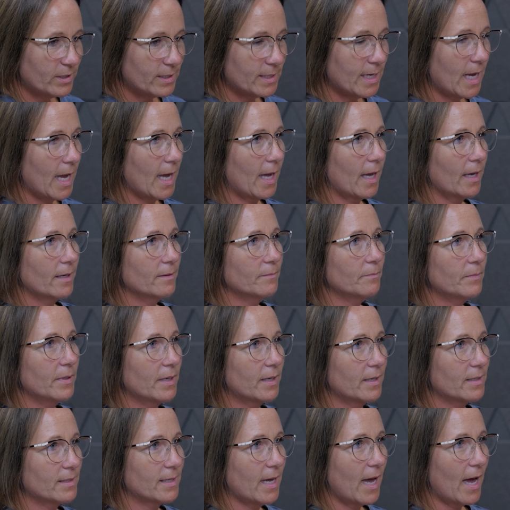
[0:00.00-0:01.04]
take it,
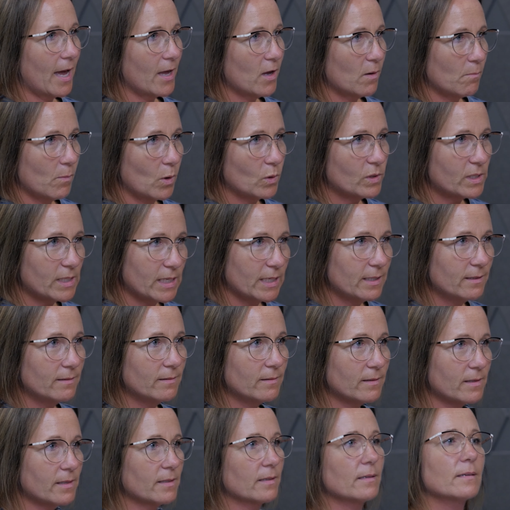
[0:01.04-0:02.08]
because I almost
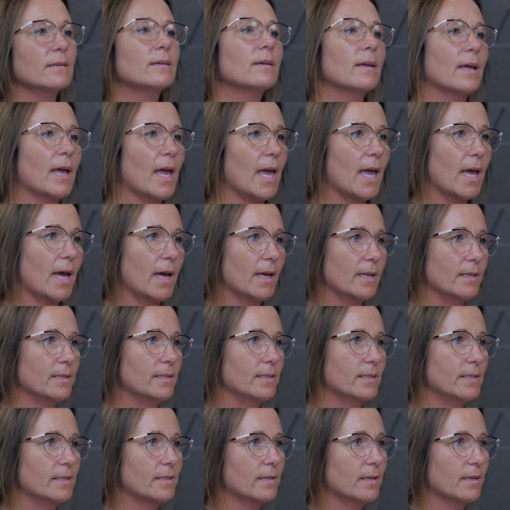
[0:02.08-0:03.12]
didn't,
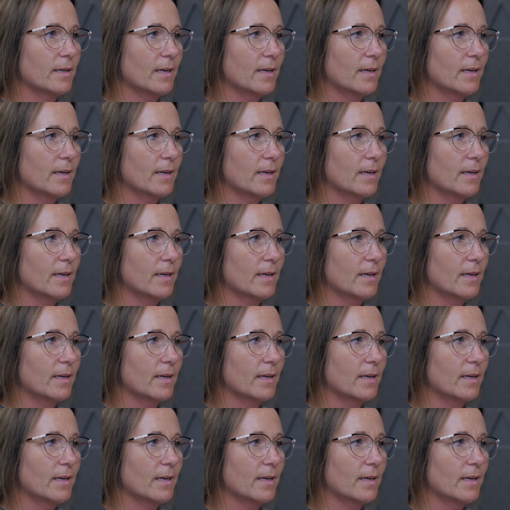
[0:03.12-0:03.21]
and